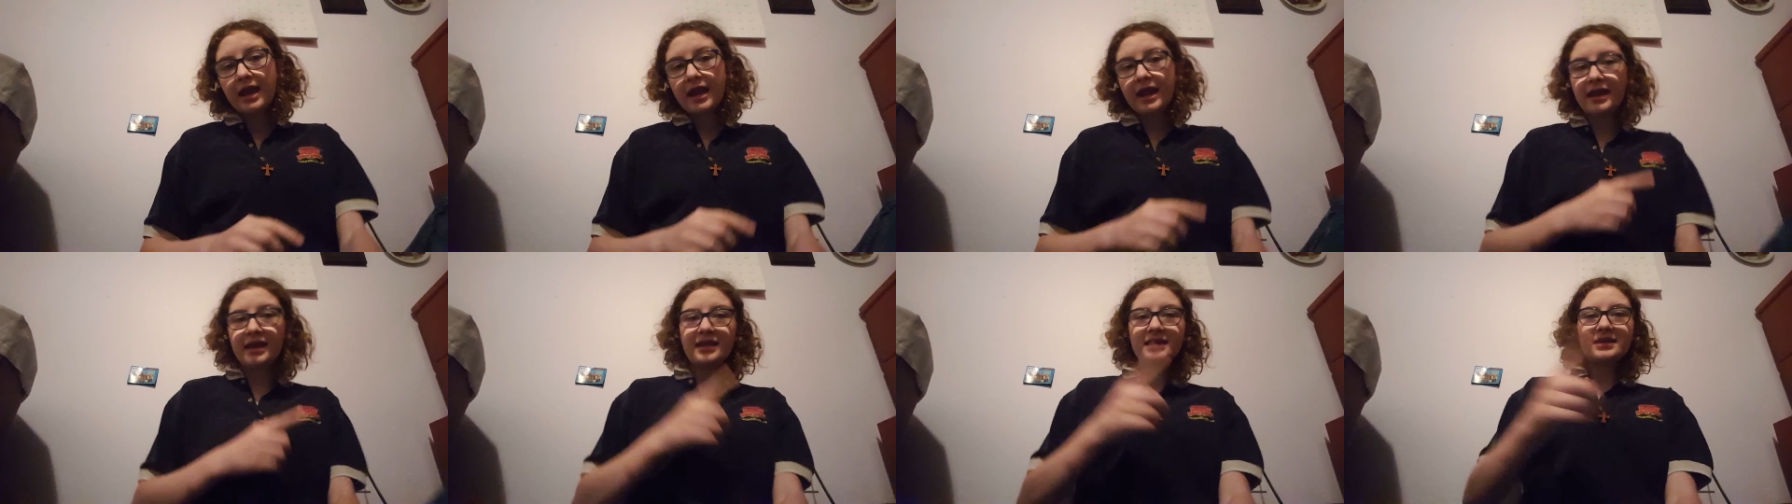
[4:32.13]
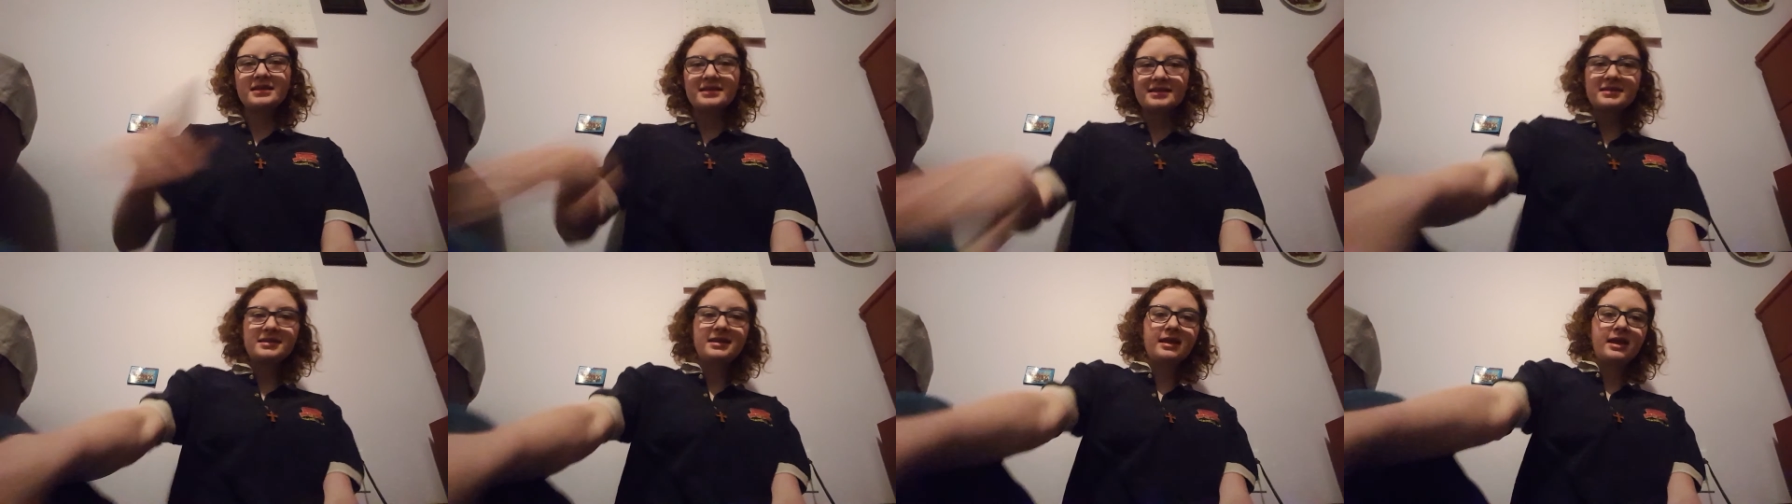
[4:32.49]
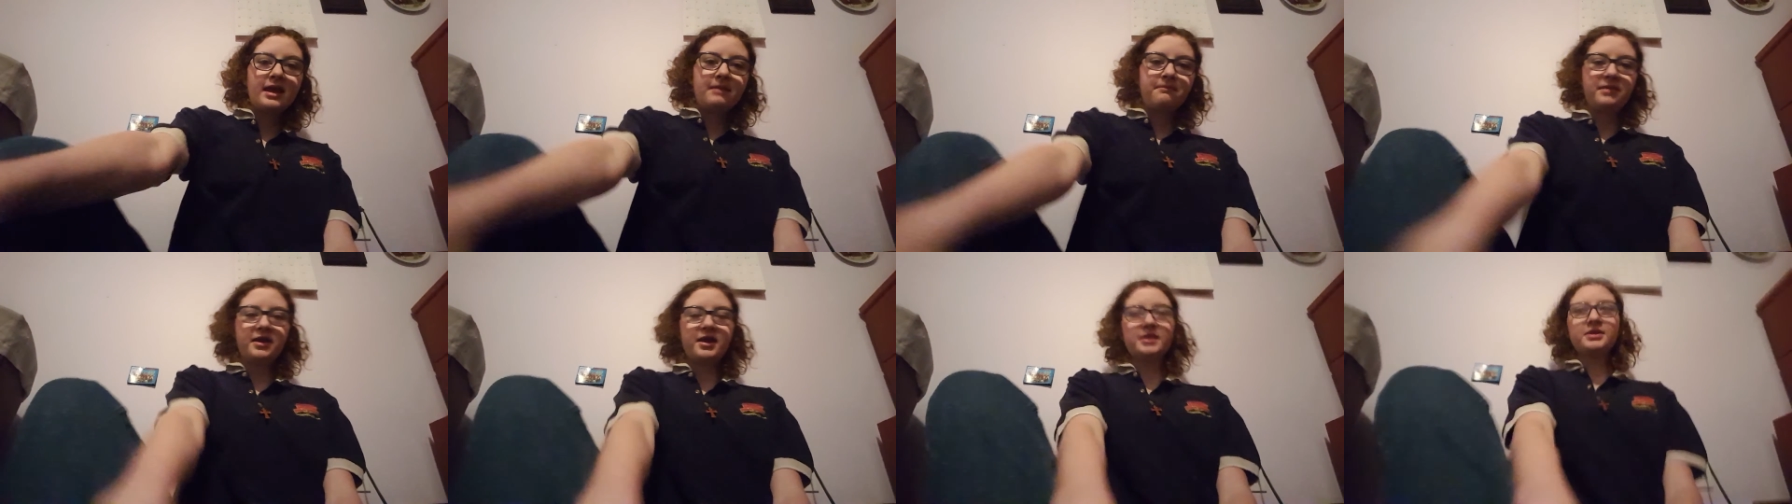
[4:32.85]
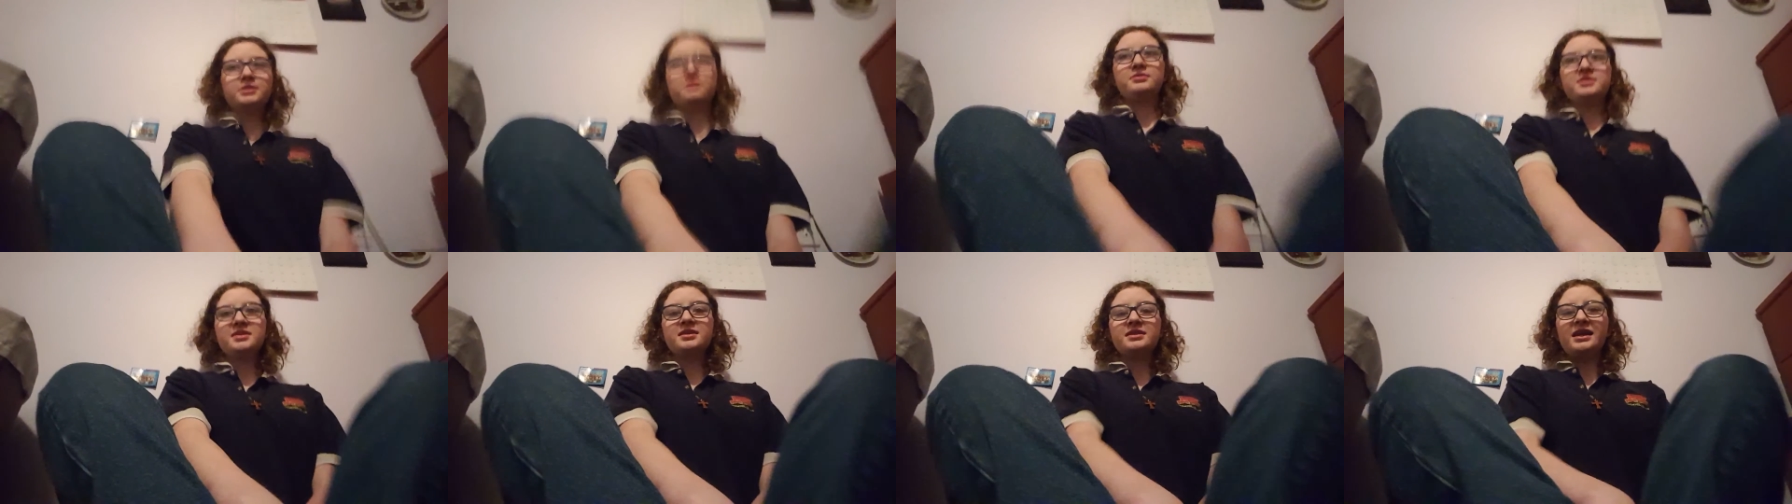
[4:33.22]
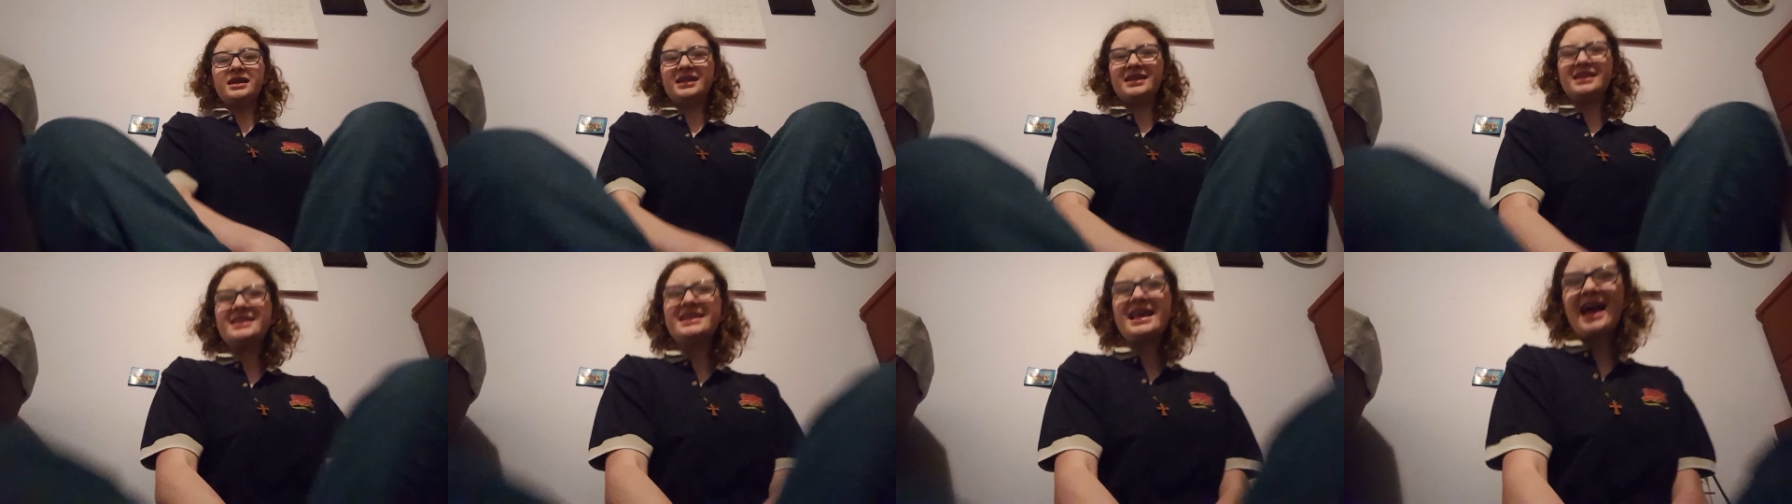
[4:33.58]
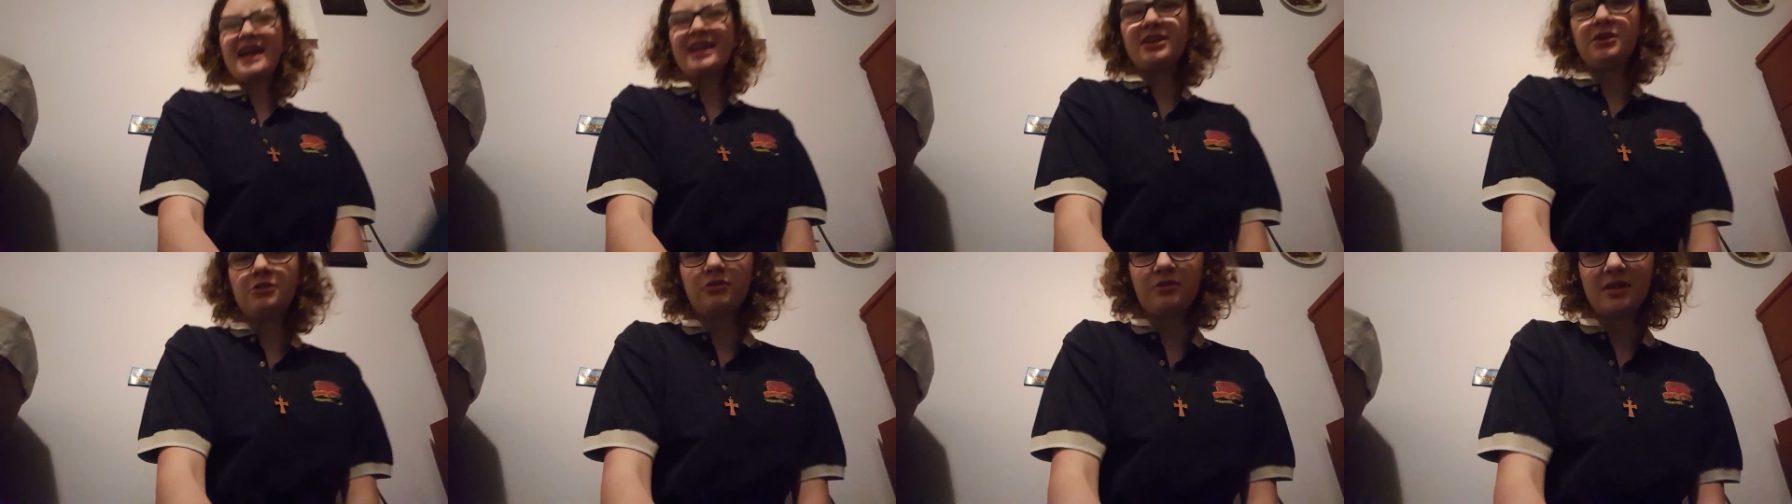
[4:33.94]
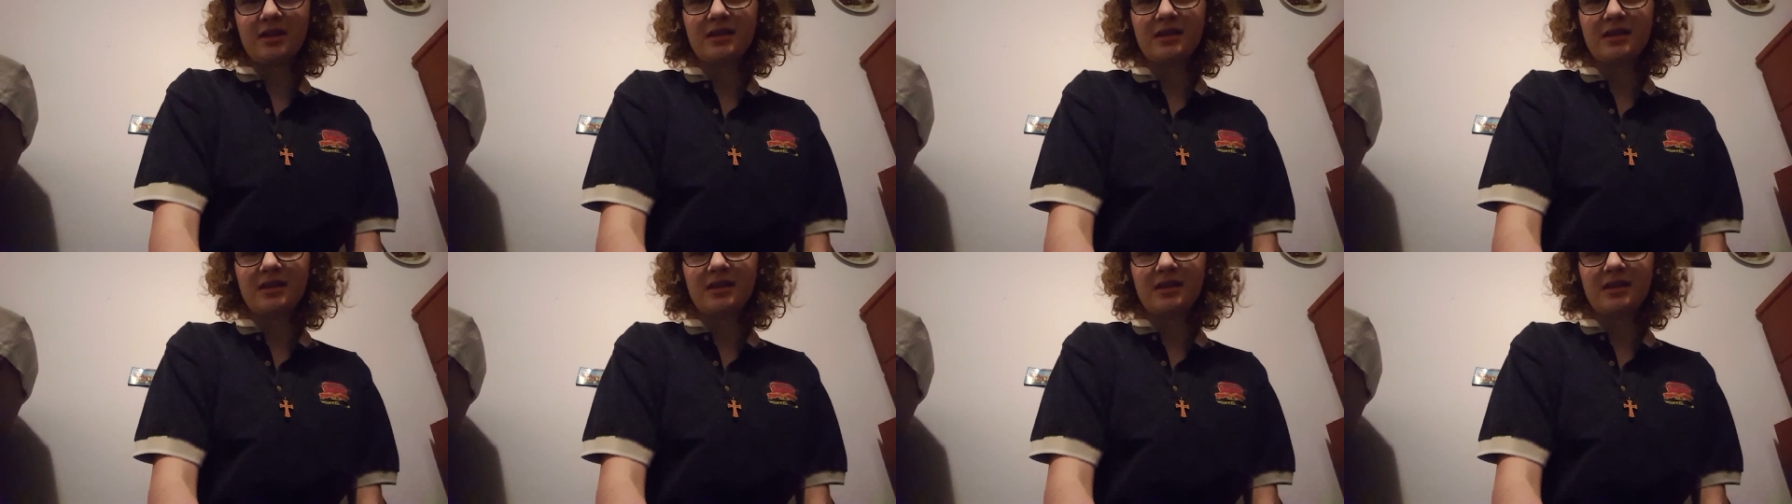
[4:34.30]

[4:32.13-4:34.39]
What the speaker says: It is, because there isn't an exact year,